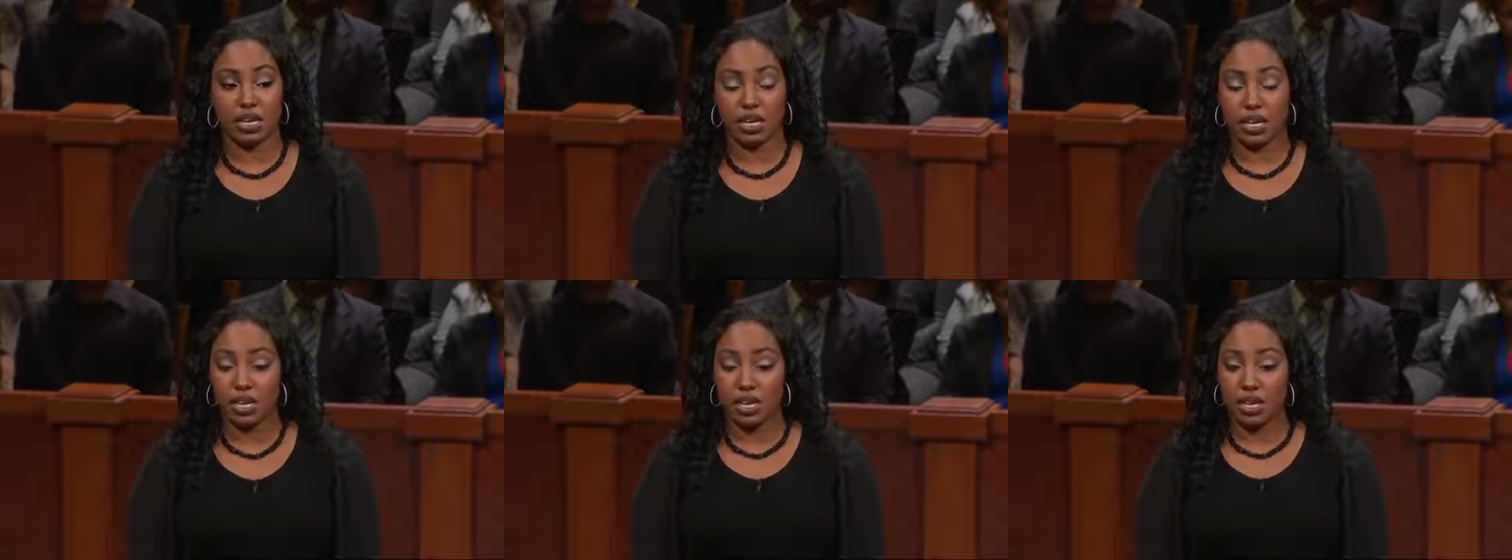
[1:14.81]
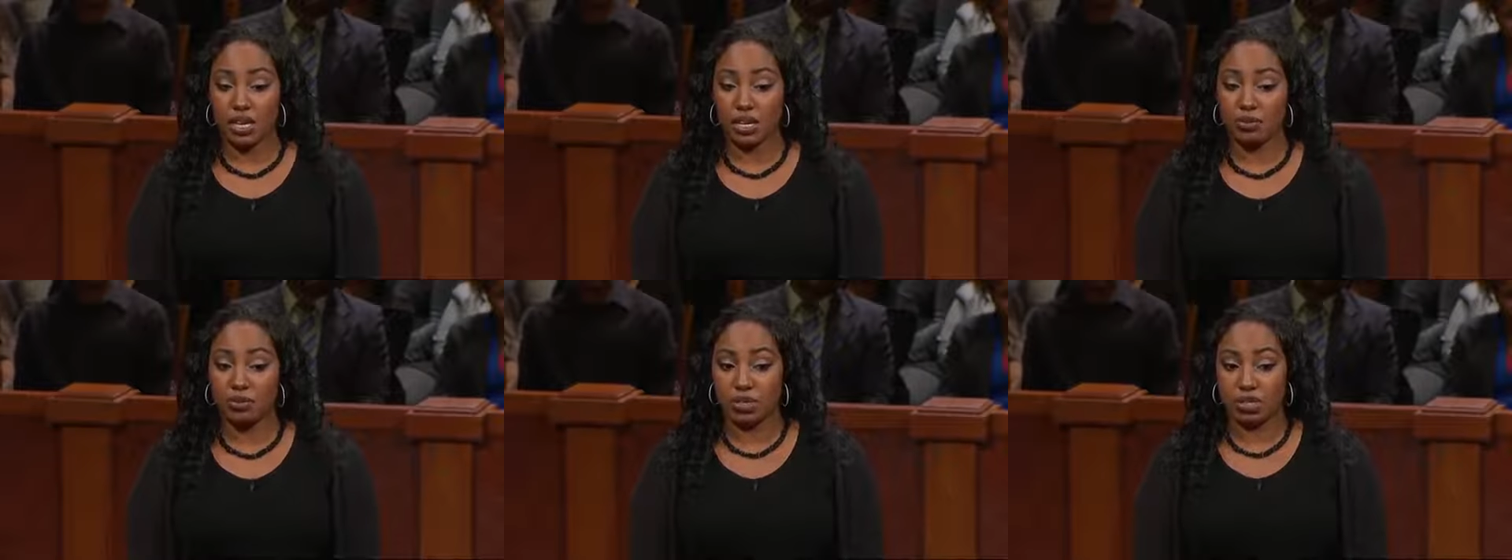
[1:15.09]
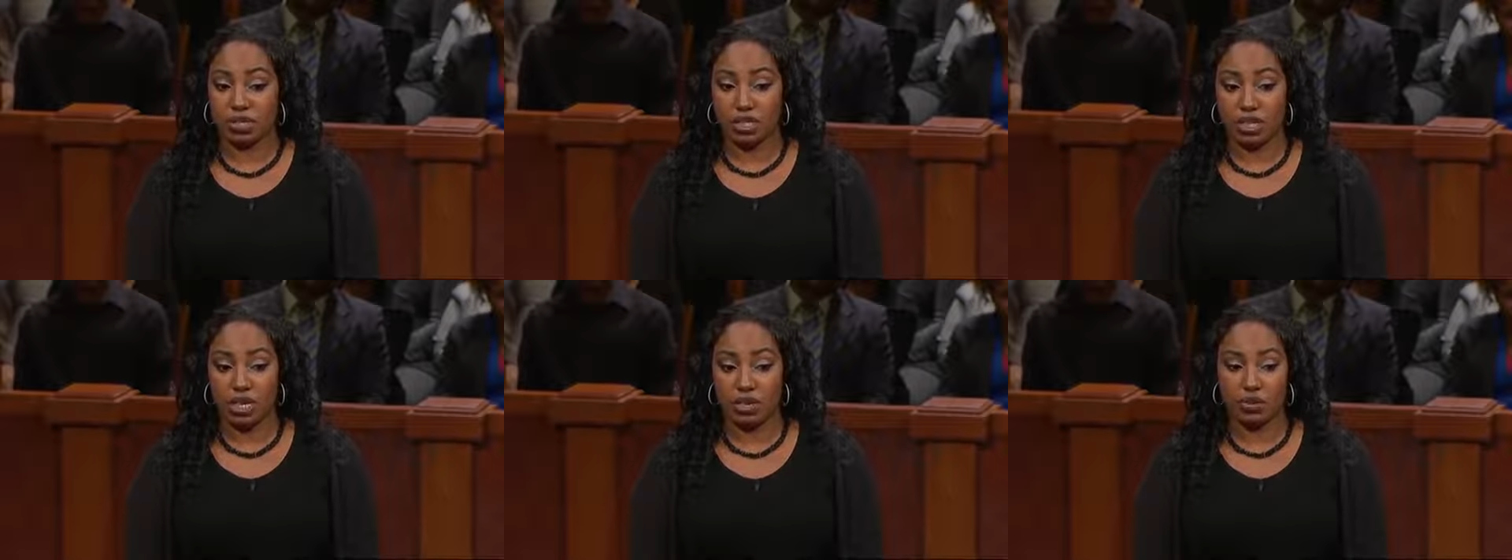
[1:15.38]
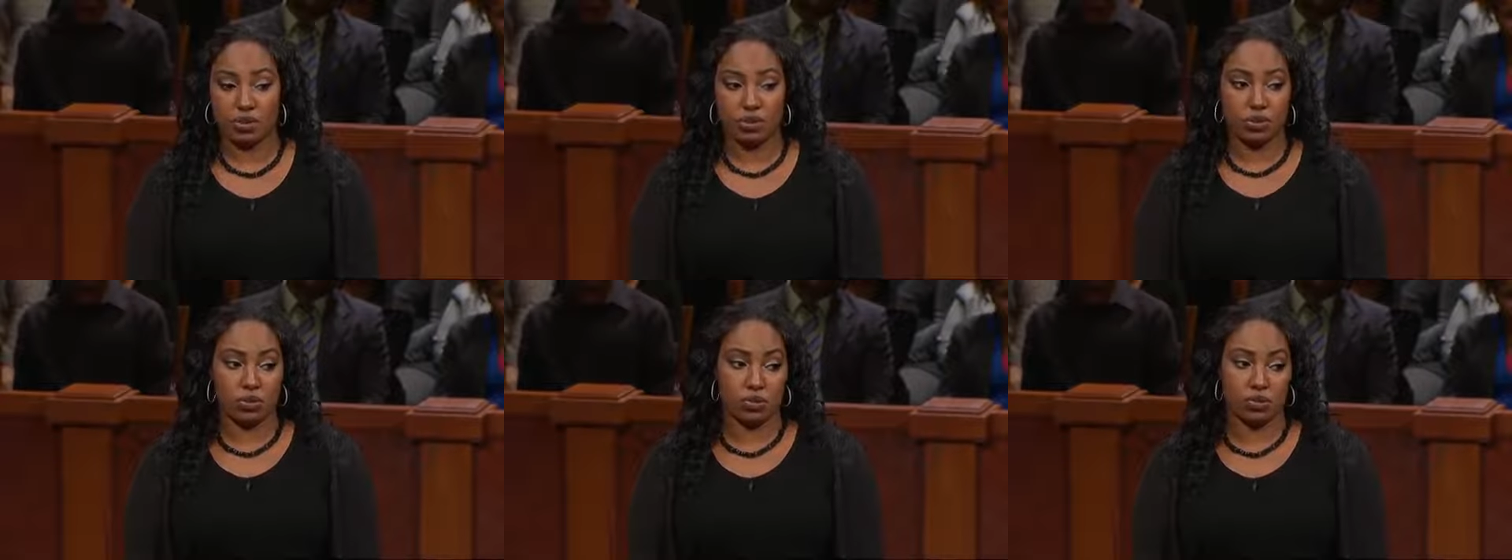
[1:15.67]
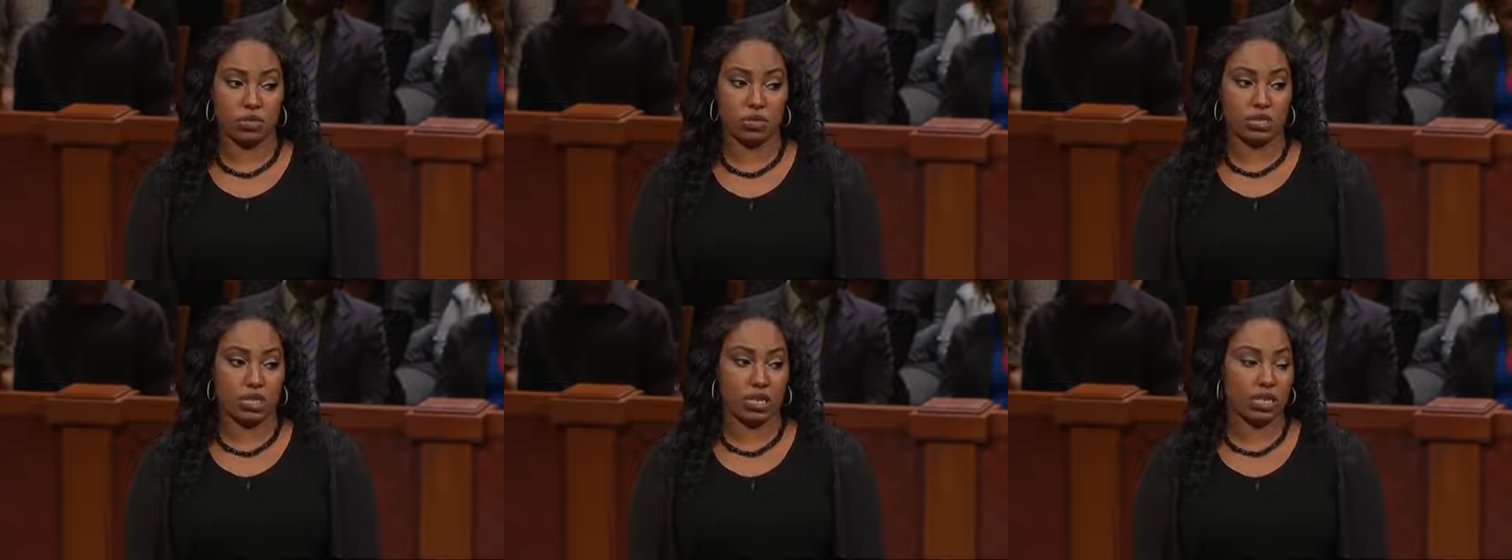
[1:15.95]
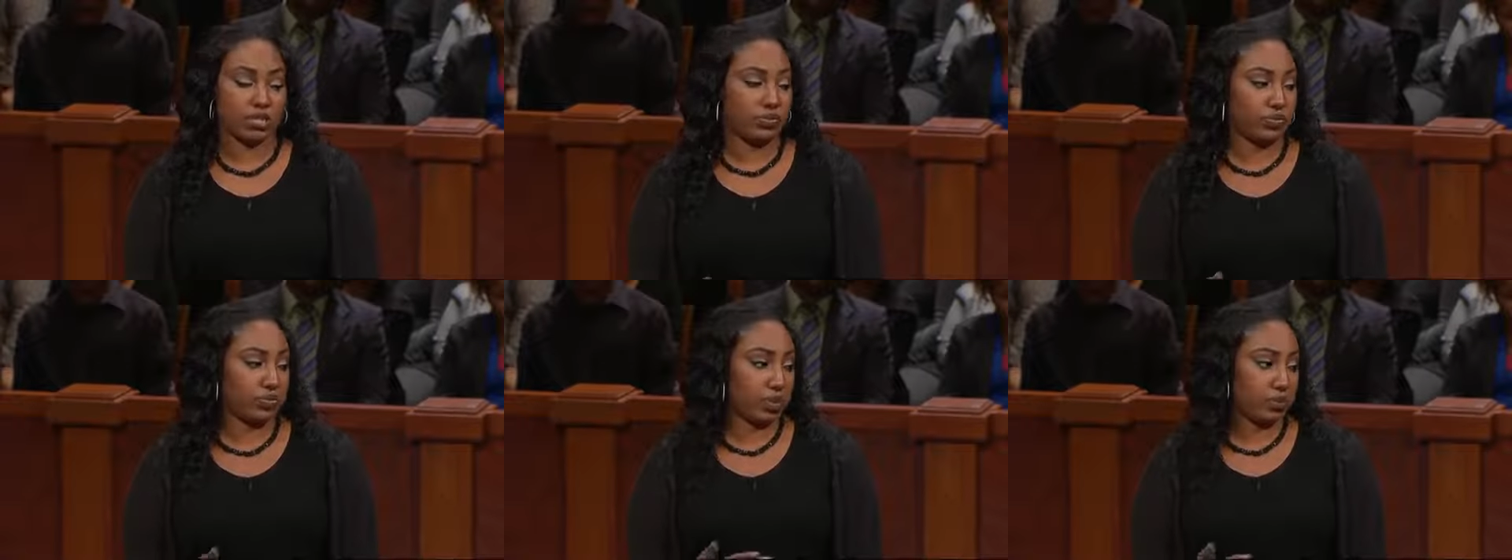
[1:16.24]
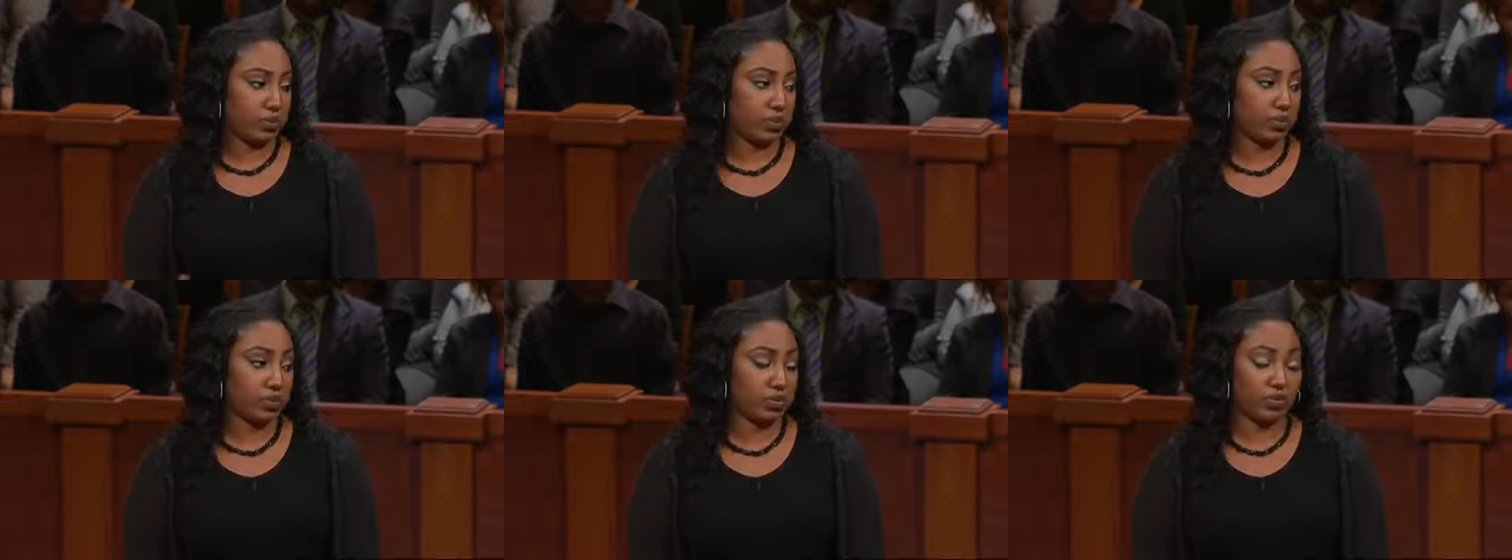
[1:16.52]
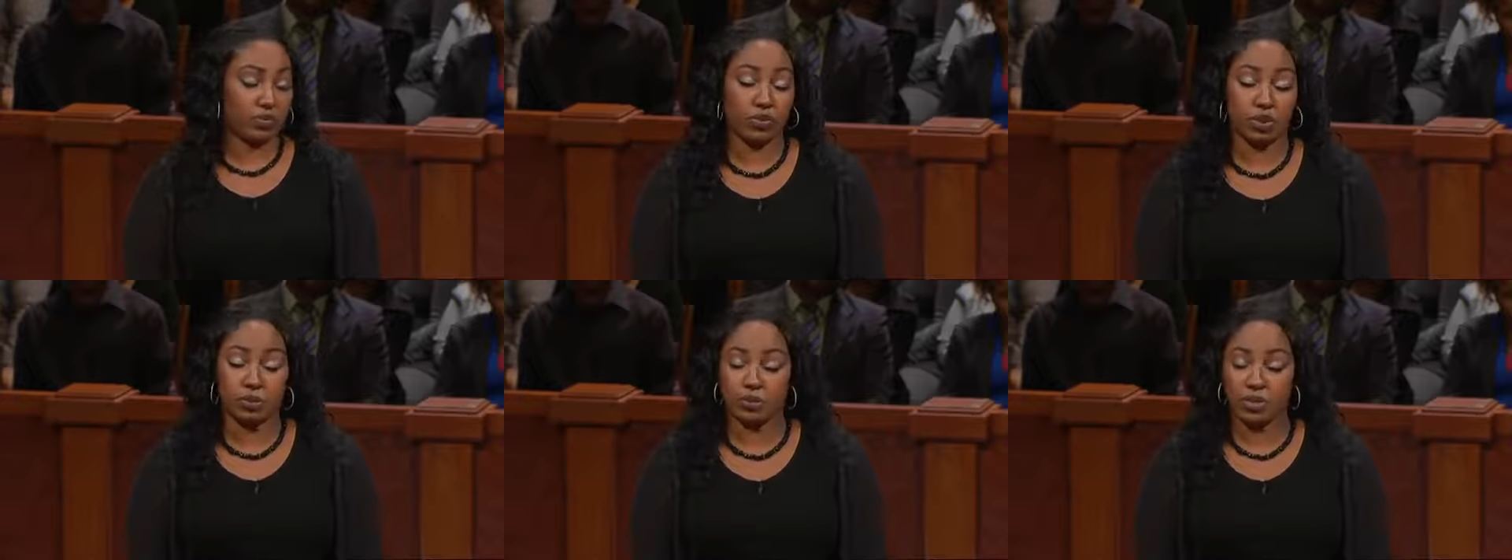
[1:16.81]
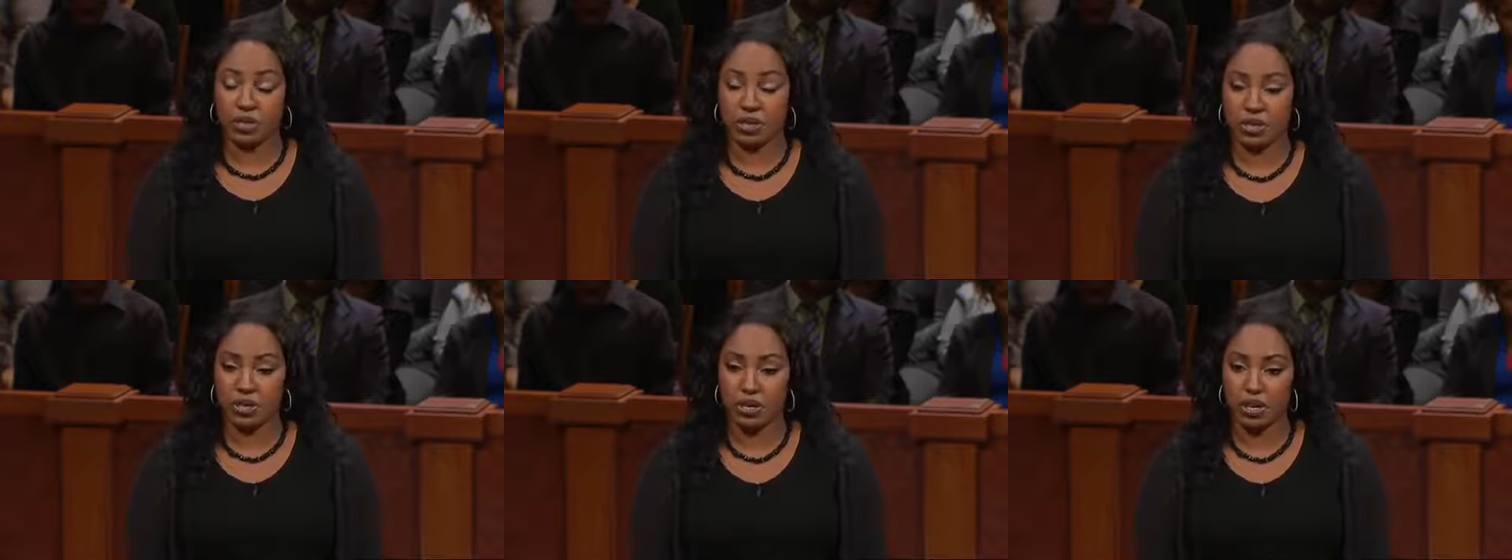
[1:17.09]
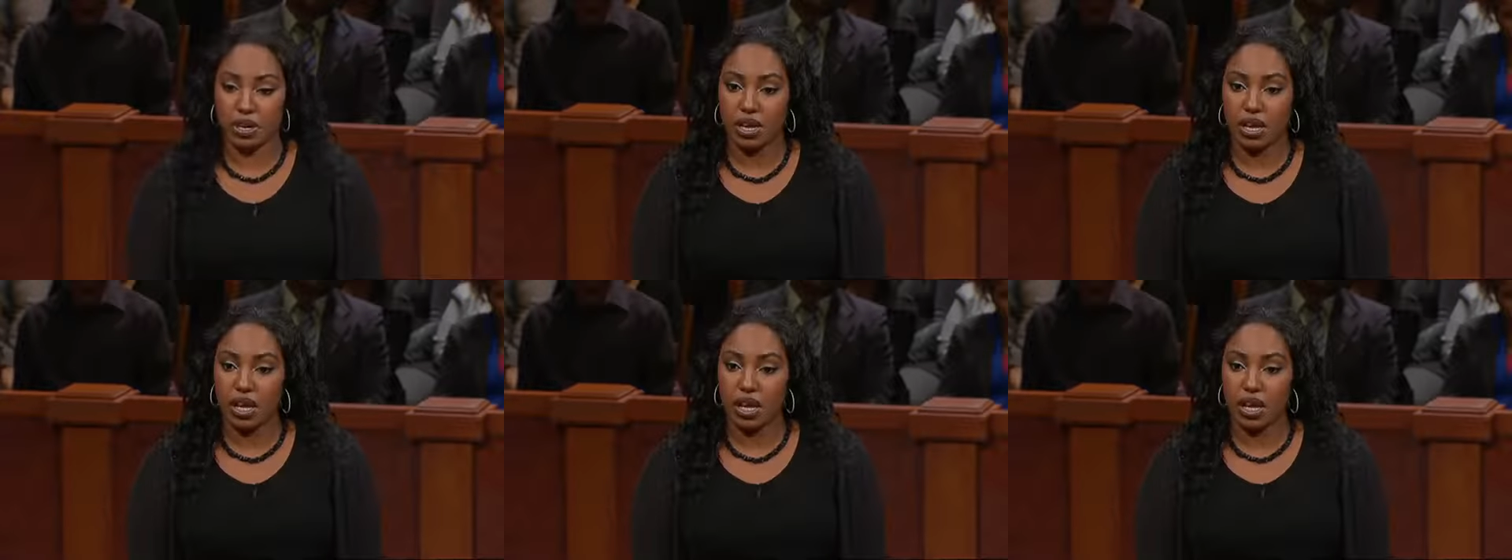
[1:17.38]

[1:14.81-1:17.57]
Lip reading: that he received oral sex from a girl.